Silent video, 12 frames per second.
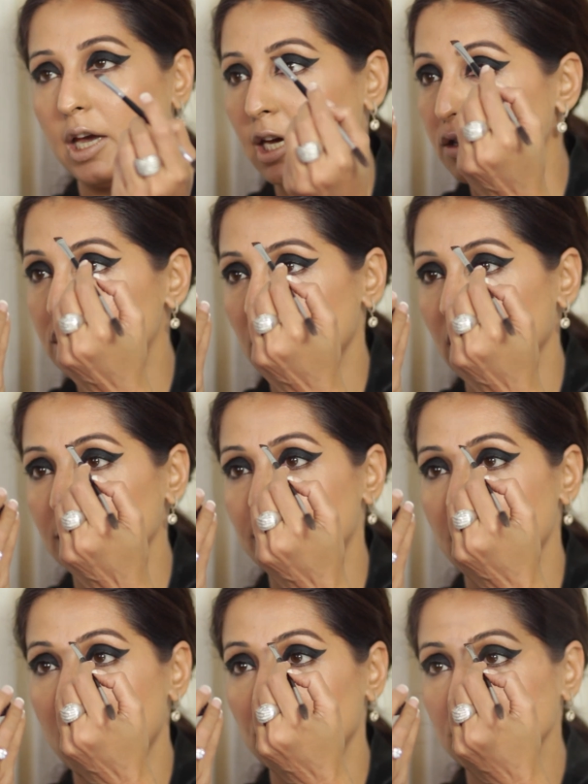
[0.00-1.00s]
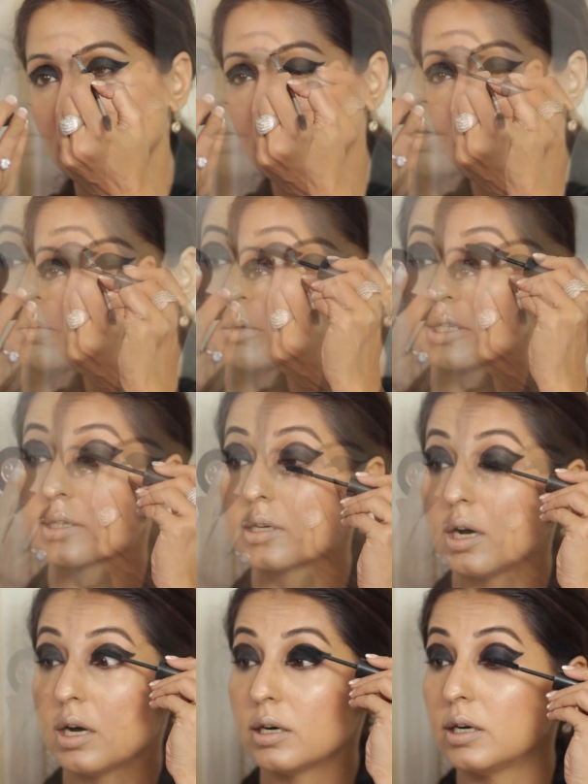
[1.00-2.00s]
in dark brown.
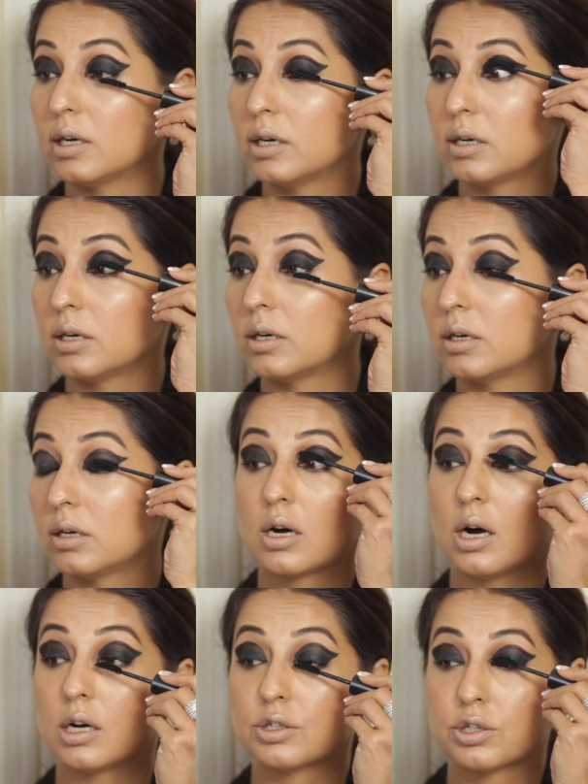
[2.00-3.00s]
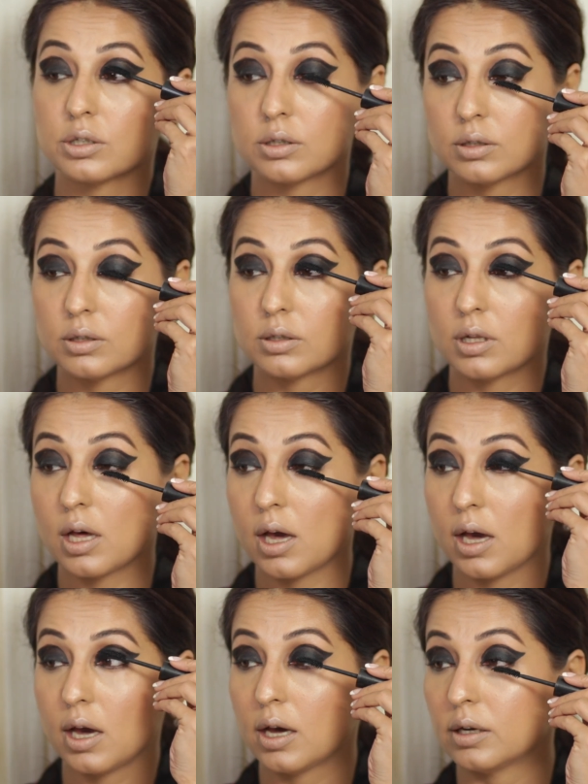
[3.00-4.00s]
Mascara, kajal
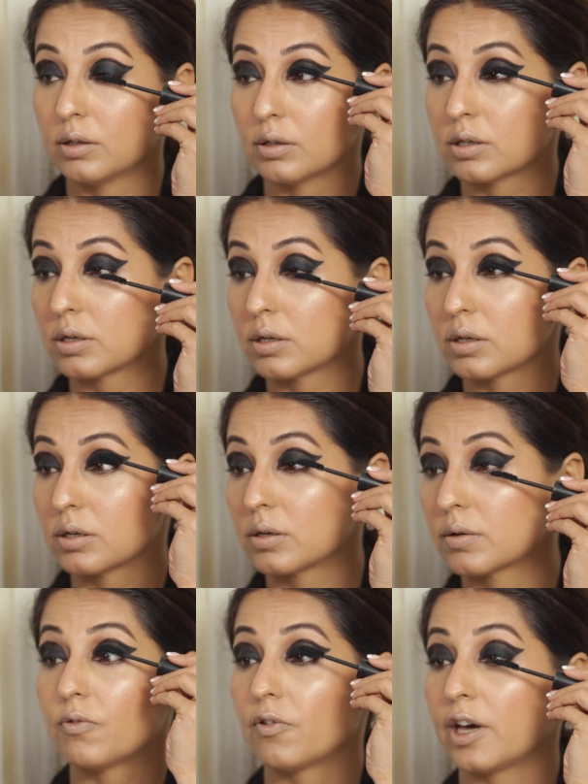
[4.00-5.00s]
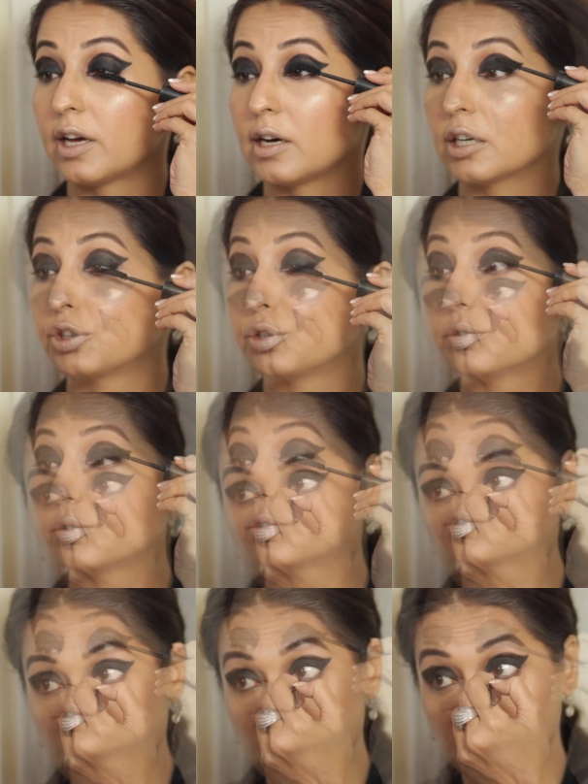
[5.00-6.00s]
and fake lashes.
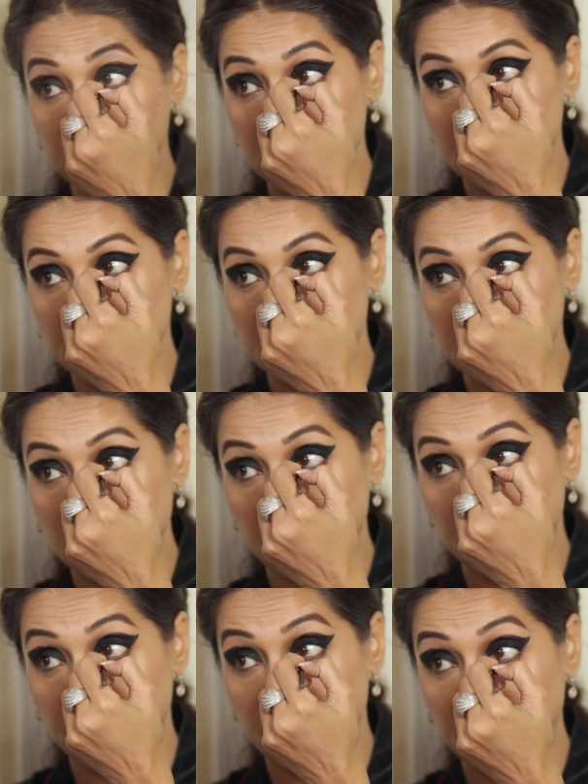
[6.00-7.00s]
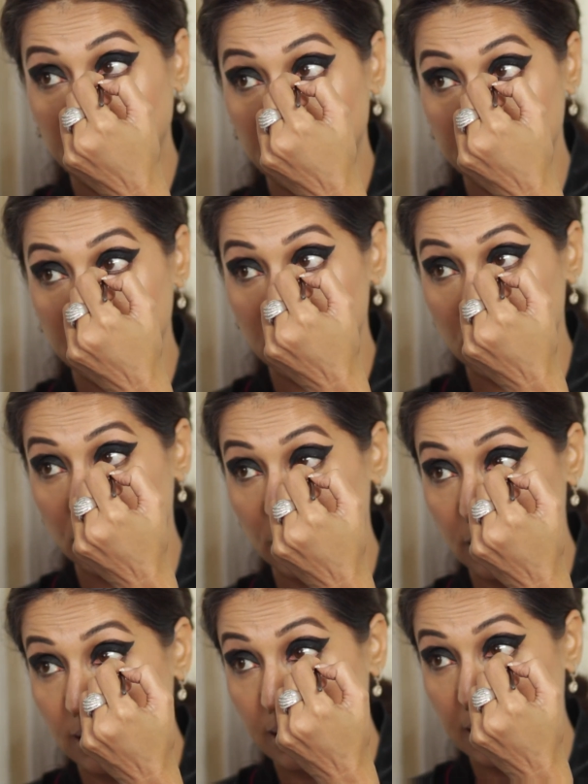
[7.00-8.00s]
And I'm just filling up the
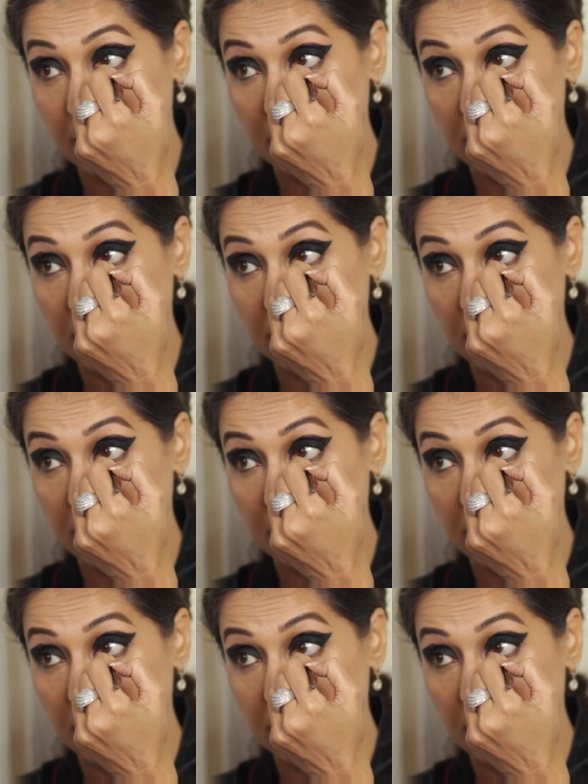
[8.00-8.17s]
kohl.